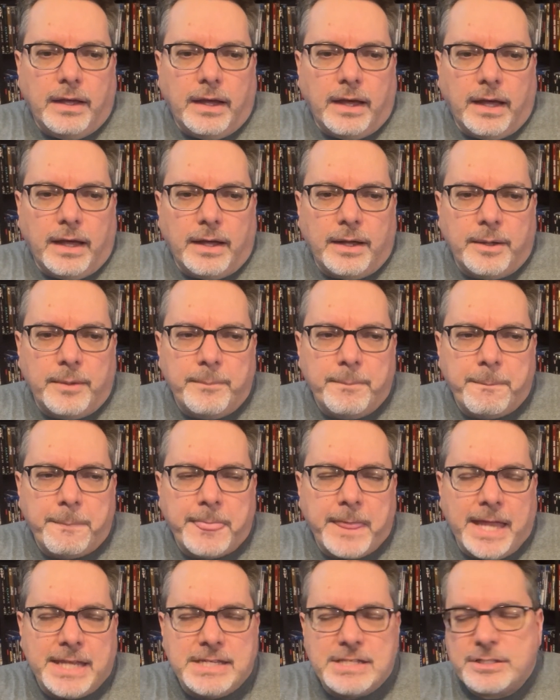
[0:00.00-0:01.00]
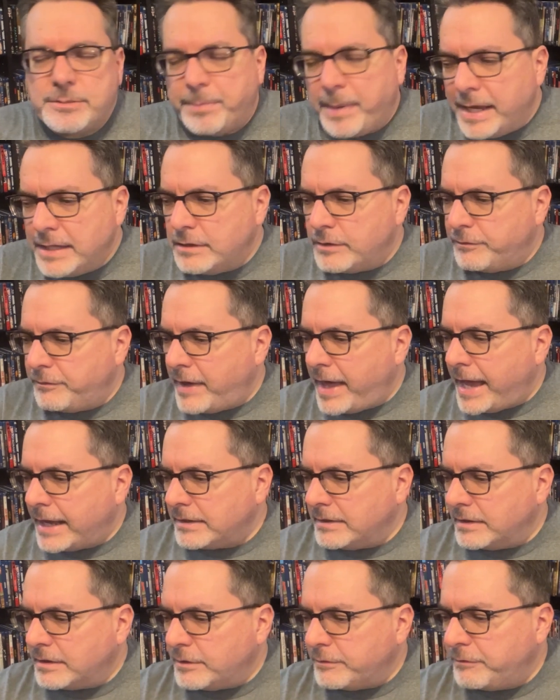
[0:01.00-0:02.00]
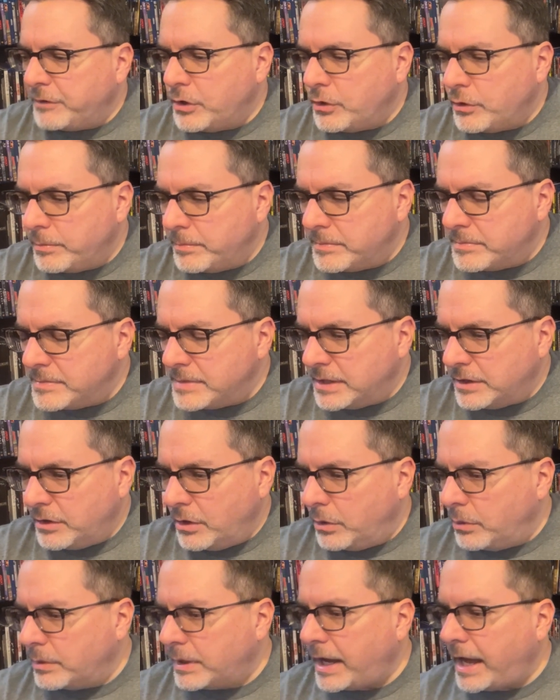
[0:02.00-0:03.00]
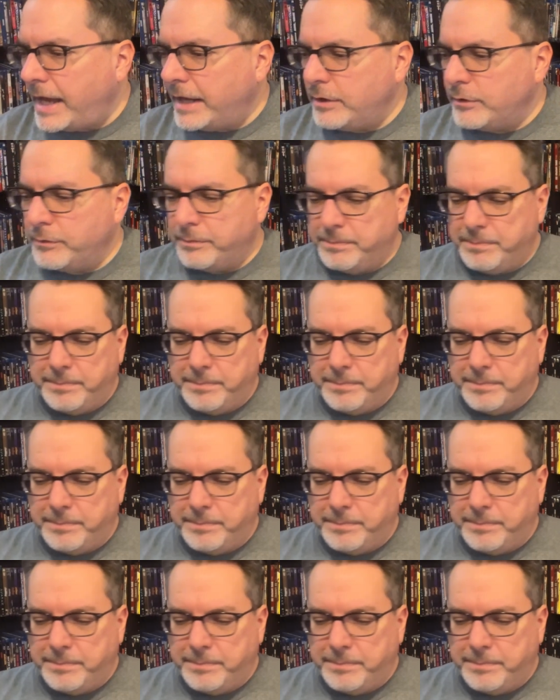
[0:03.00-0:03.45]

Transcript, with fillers: Um, and despite the fact that the film, you know, kind of